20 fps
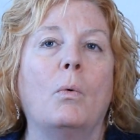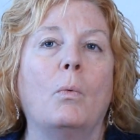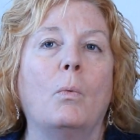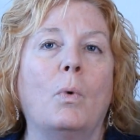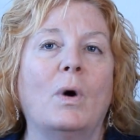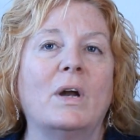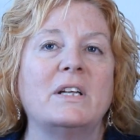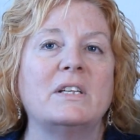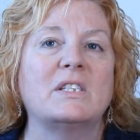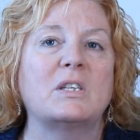
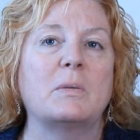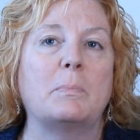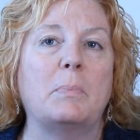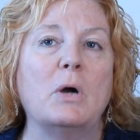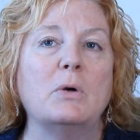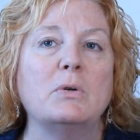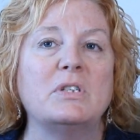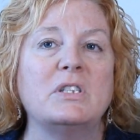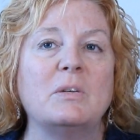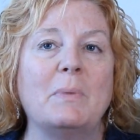What is
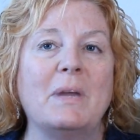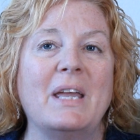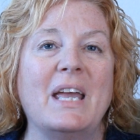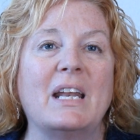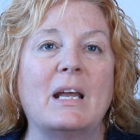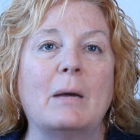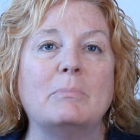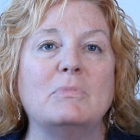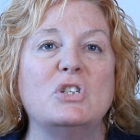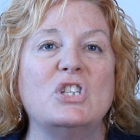supposed to be
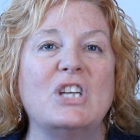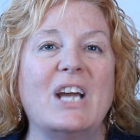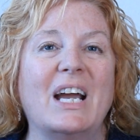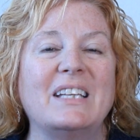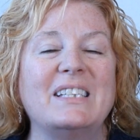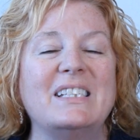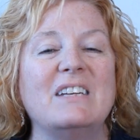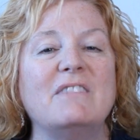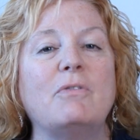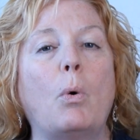an
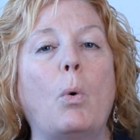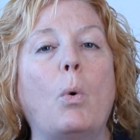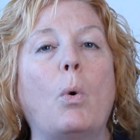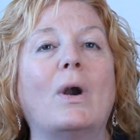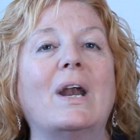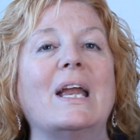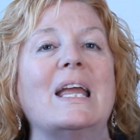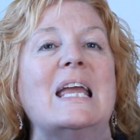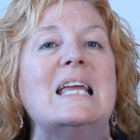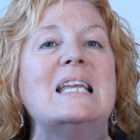objective
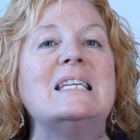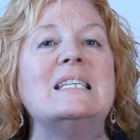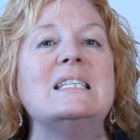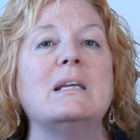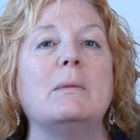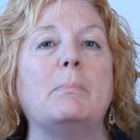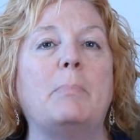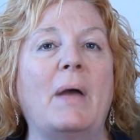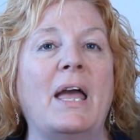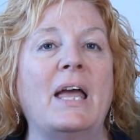or
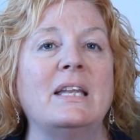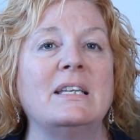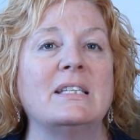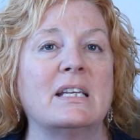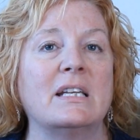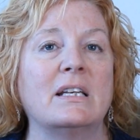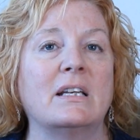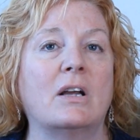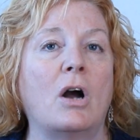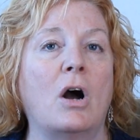
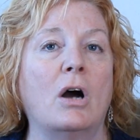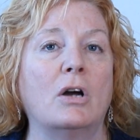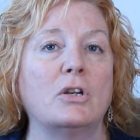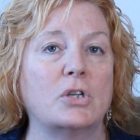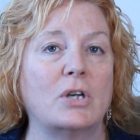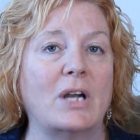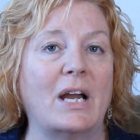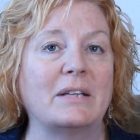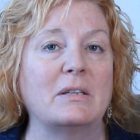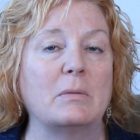independent
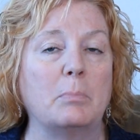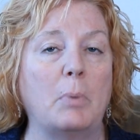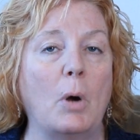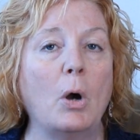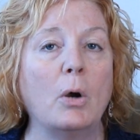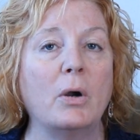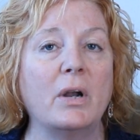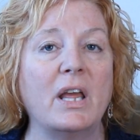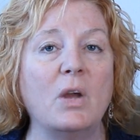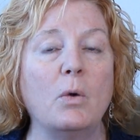contracted
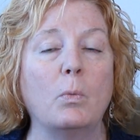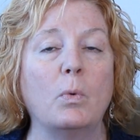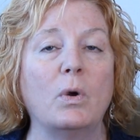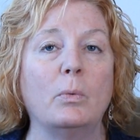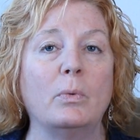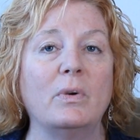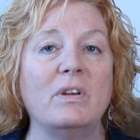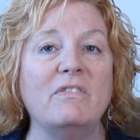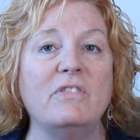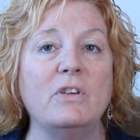party
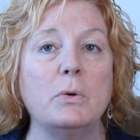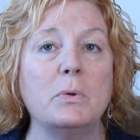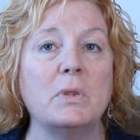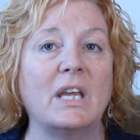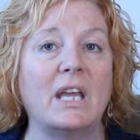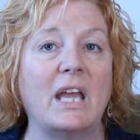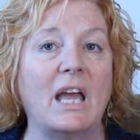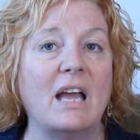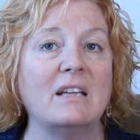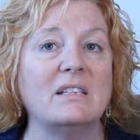will review
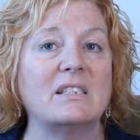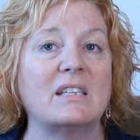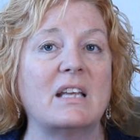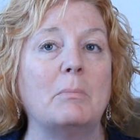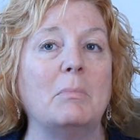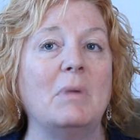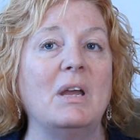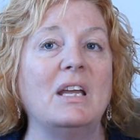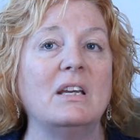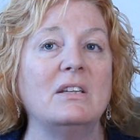the case
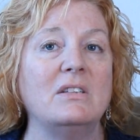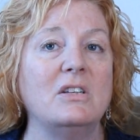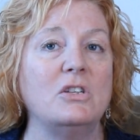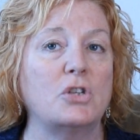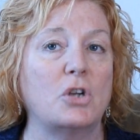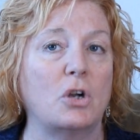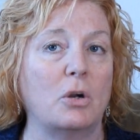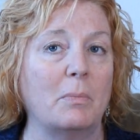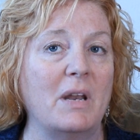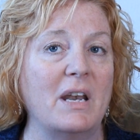and make a
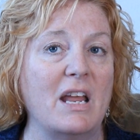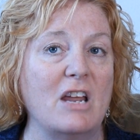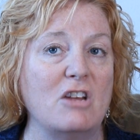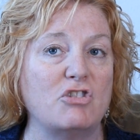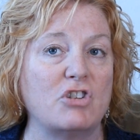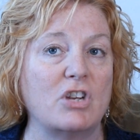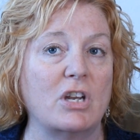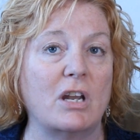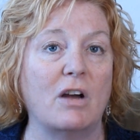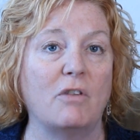
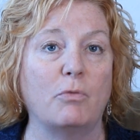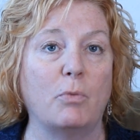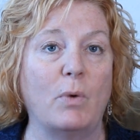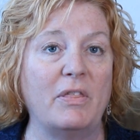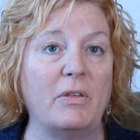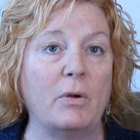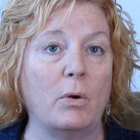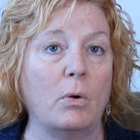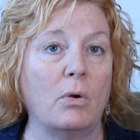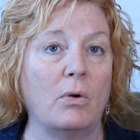determination of
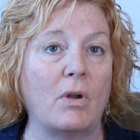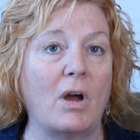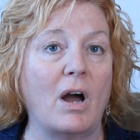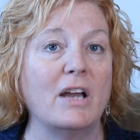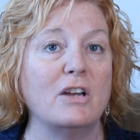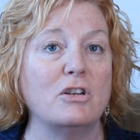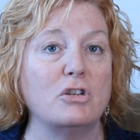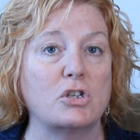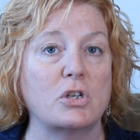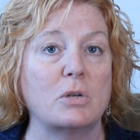whether or
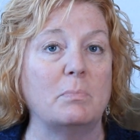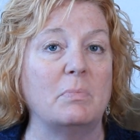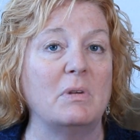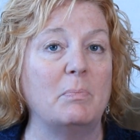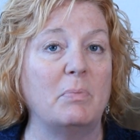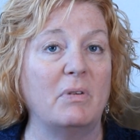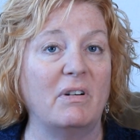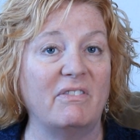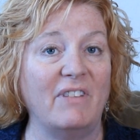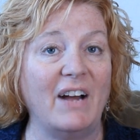not it should
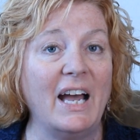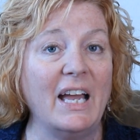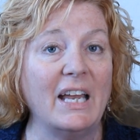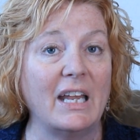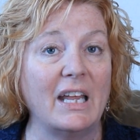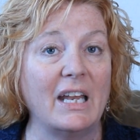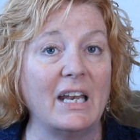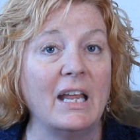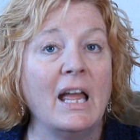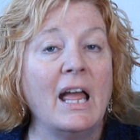be
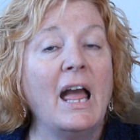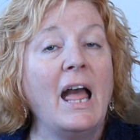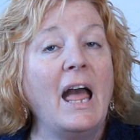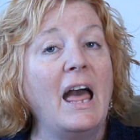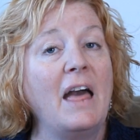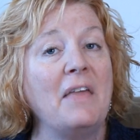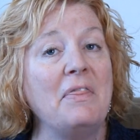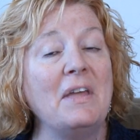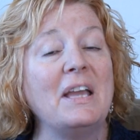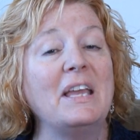provided,
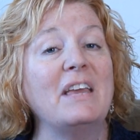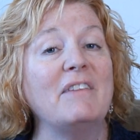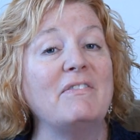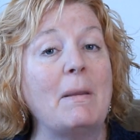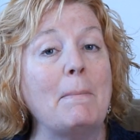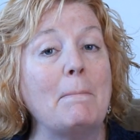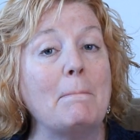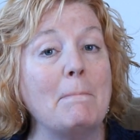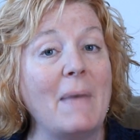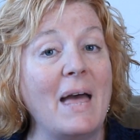and they give
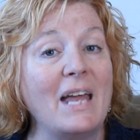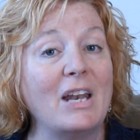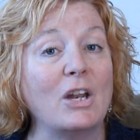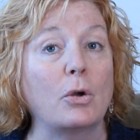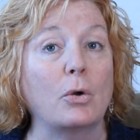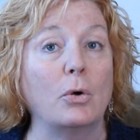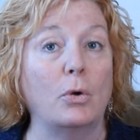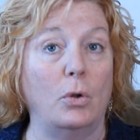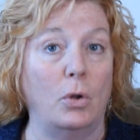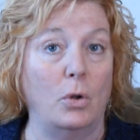a
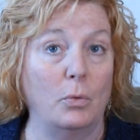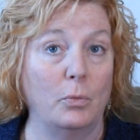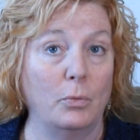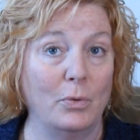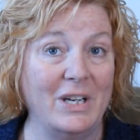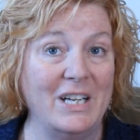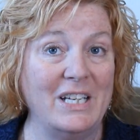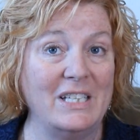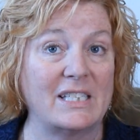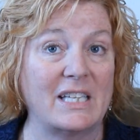medical
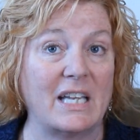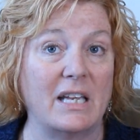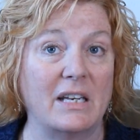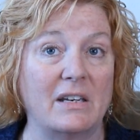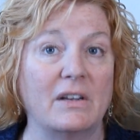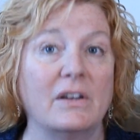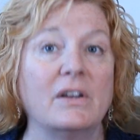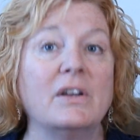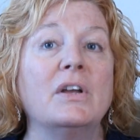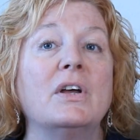
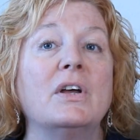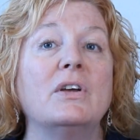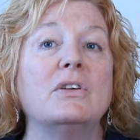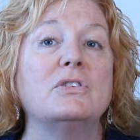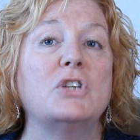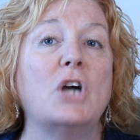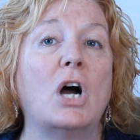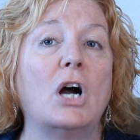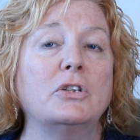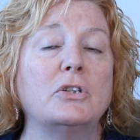reason.
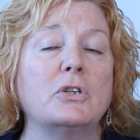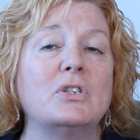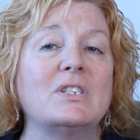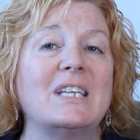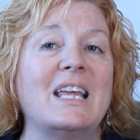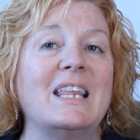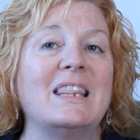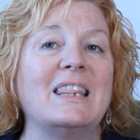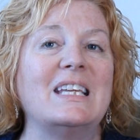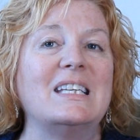Doctors
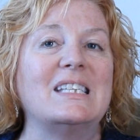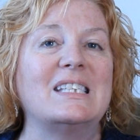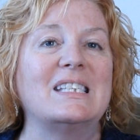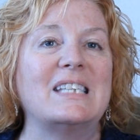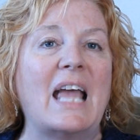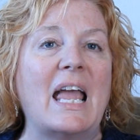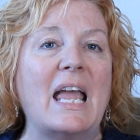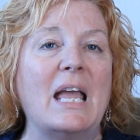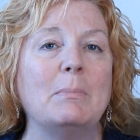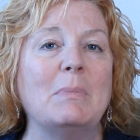in the
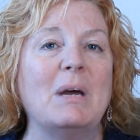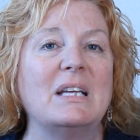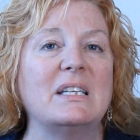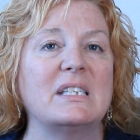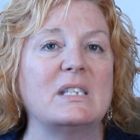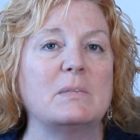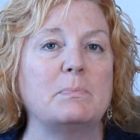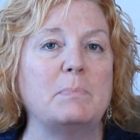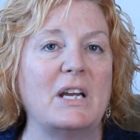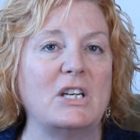same
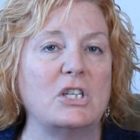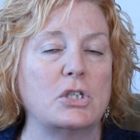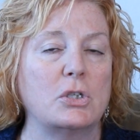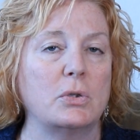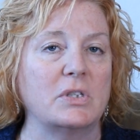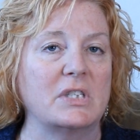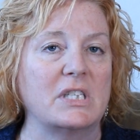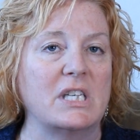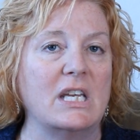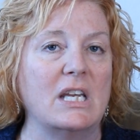
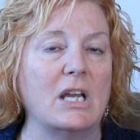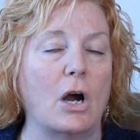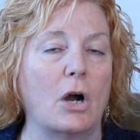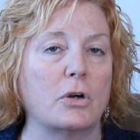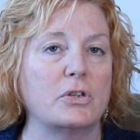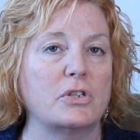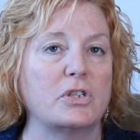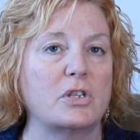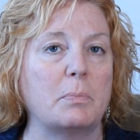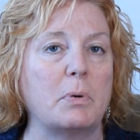specialty
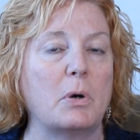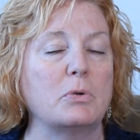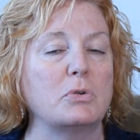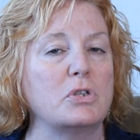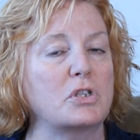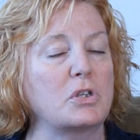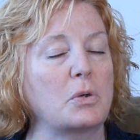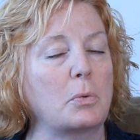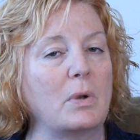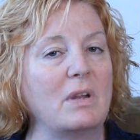are
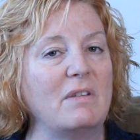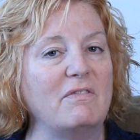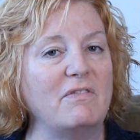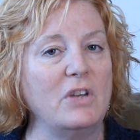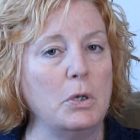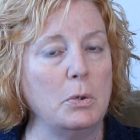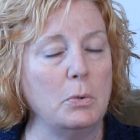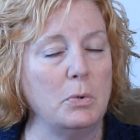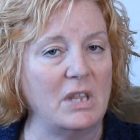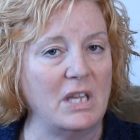supposed to
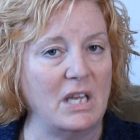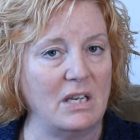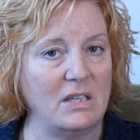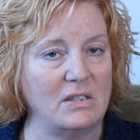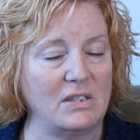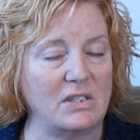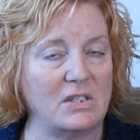review these.